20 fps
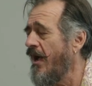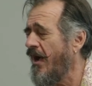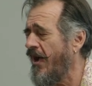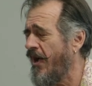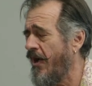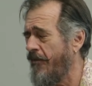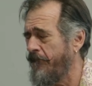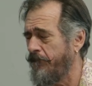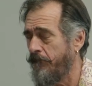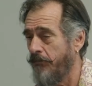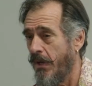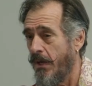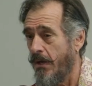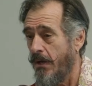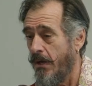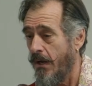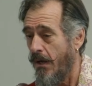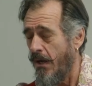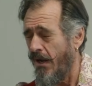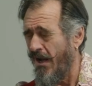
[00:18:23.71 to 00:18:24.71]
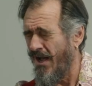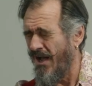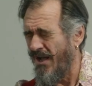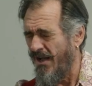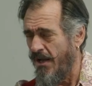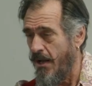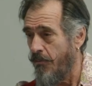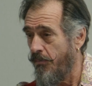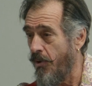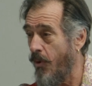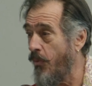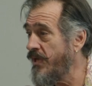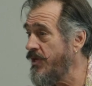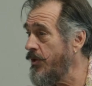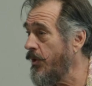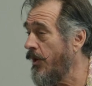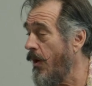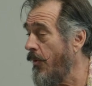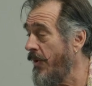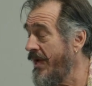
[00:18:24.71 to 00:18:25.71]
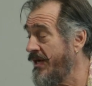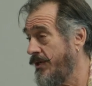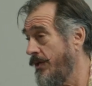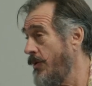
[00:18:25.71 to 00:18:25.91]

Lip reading: but when you go in,